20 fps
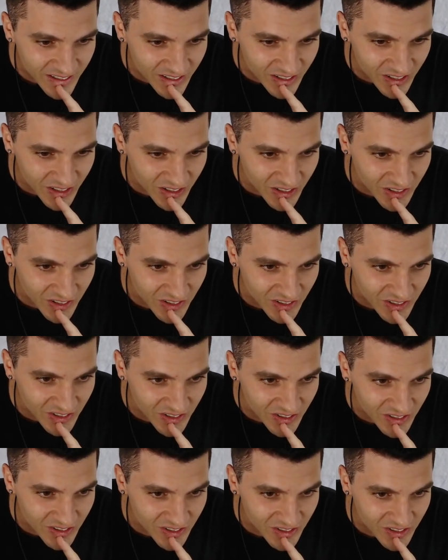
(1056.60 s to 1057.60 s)

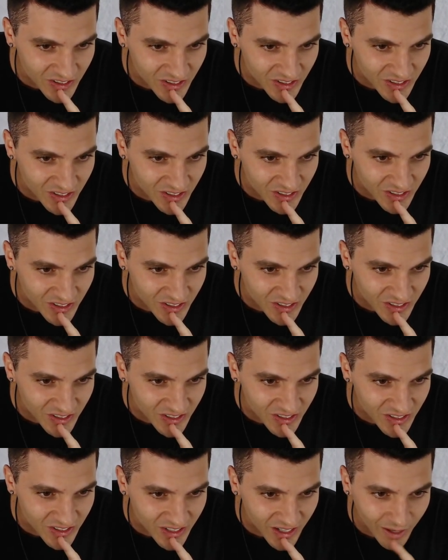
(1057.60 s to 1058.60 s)

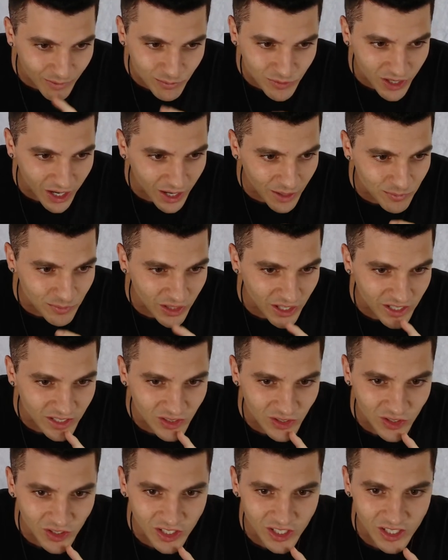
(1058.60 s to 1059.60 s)
Uh I'm I'm like
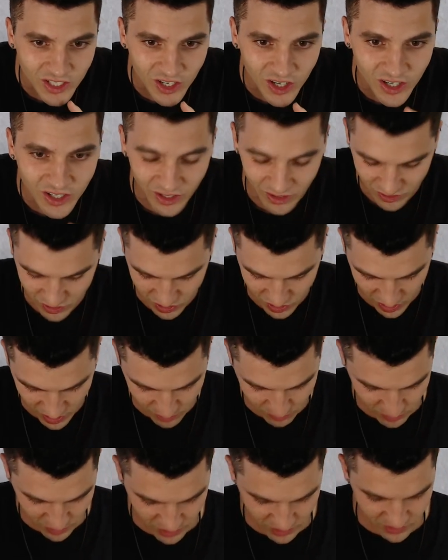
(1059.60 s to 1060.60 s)
looking on our
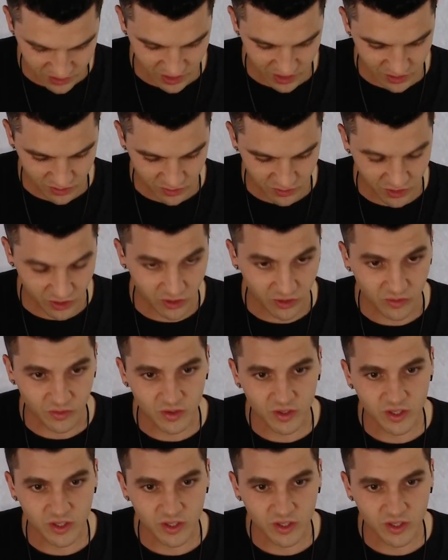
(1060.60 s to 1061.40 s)
site because I don't know.